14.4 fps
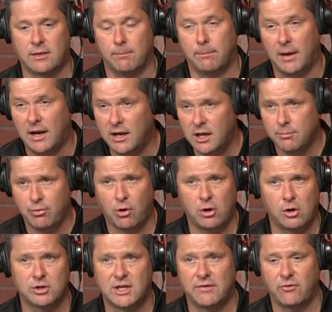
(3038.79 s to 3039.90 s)
the media
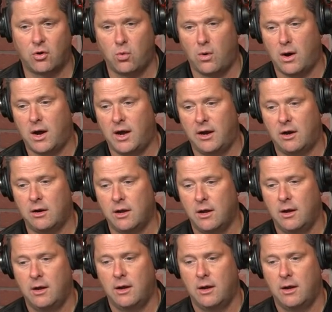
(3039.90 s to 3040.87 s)
partners they've acquired,